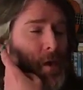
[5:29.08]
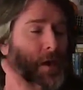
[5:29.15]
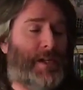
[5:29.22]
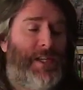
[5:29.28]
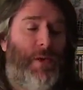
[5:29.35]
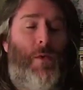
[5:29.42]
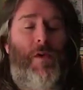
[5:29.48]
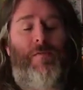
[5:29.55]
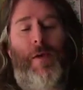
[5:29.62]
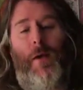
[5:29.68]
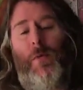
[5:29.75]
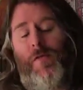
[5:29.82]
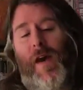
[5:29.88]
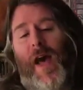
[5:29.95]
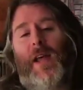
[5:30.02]
So
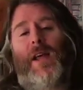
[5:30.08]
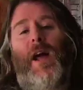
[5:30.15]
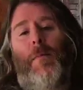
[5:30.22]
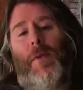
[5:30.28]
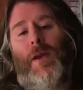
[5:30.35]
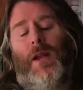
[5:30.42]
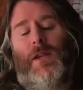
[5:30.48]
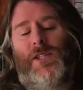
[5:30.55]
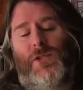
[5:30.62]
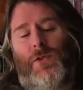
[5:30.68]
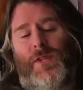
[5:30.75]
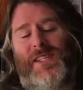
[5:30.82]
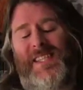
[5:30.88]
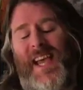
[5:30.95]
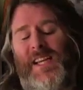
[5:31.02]
we've had a couple of sort
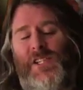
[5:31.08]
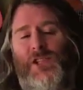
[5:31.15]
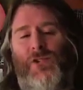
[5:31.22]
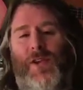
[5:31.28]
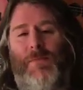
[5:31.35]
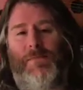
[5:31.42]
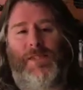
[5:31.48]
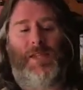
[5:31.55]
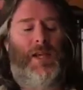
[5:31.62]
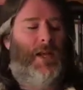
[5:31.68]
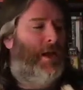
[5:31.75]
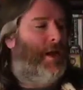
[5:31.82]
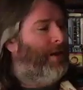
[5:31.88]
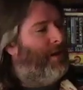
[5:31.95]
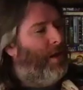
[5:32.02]
of test streams.
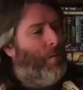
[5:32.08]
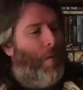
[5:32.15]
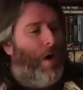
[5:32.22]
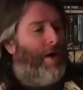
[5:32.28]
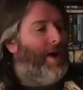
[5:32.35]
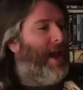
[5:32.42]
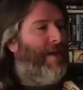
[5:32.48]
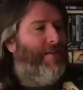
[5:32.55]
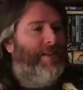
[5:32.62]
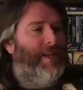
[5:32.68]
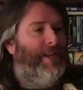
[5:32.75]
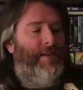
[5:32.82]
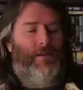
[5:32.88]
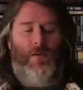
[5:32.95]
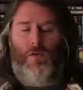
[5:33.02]
Don't worry,
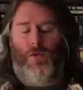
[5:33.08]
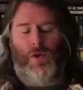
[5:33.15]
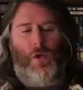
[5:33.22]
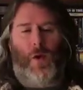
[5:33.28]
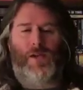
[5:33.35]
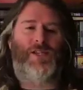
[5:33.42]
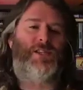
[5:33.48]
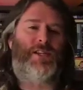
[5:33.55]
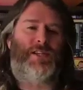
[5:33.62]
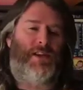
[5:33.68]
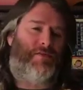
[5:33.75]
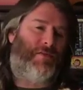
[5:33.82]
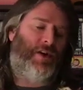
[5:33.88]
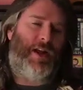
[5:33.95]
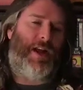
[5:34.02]
everything, all the questions are
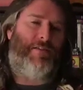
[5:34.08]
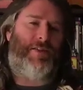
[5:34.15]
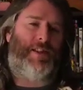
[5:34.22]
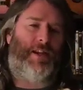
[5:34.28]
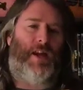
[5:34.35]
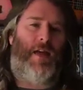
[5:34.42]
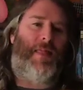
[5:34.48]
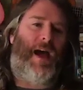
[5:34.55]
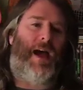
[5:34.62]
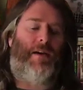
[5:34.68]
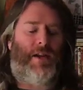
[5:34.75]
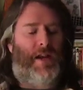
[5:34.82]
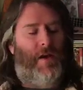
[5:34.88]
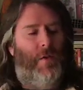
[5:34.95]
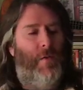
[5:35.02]
different and everything like that.
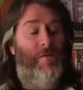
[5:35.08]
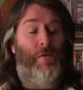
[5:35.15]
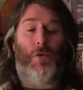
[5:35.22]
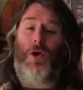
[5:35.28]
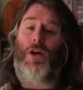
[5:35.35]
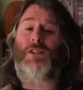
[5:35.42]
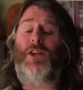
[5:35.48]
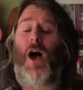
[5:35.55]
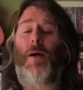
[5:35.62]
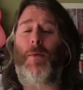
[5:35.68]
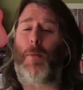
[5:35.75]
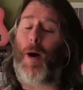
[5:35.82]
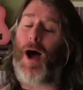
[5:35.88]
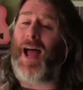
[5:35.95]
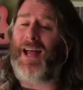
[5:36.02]
You know, we've all got time
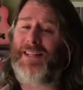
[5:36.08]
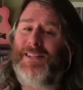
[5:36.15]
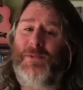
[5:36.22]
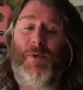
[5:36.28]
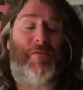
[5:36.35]
on our hands.